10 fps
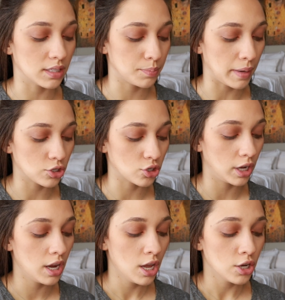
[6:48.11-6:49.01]

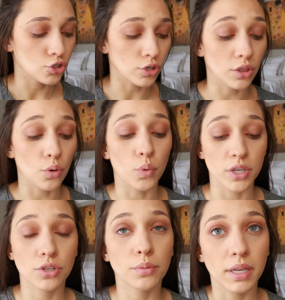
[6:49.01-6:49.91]
especially during the
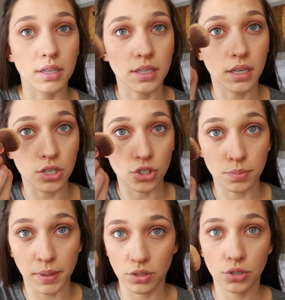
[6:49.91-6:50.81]
winter, because it can
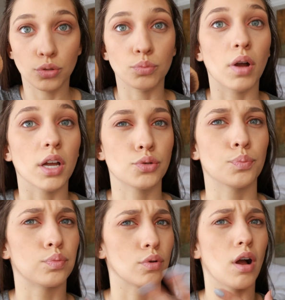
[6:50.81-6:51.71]
just be too much
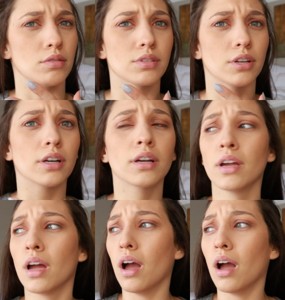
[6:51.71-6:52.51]
bronzer